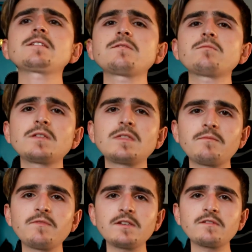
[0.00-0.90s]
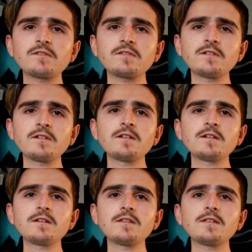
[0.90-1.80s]
one of them things.
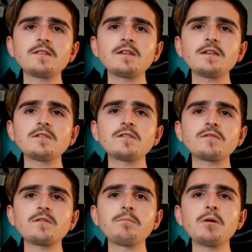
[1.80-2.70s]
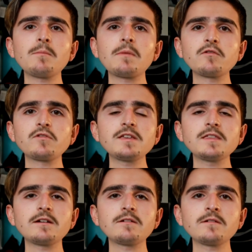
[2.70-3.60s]
It's just part of my routine
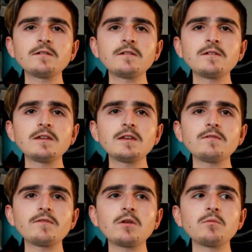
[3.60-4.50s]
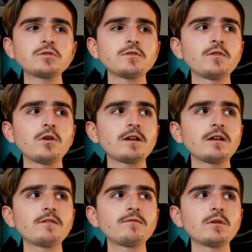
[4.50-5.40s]
now. If I don't watch a vlog,
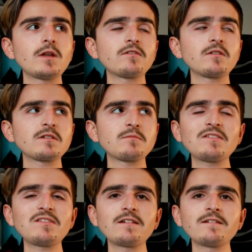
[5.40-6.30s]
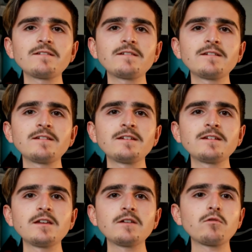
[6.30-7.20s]
I feel like something's missing.
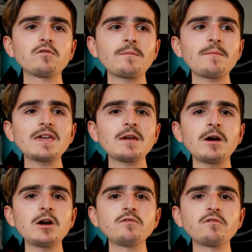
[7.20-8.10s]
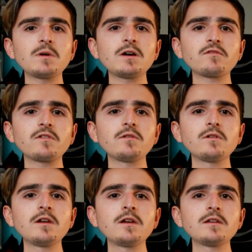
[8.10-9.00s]
Of course, I'm making my own as well, so
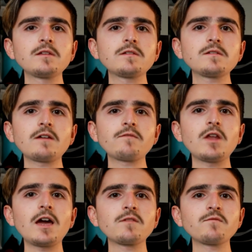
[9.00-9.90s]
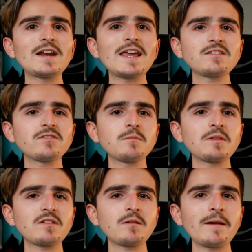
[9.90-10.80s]
I feel like I can relate to them in
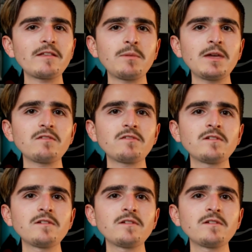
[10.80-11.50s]
some aspects.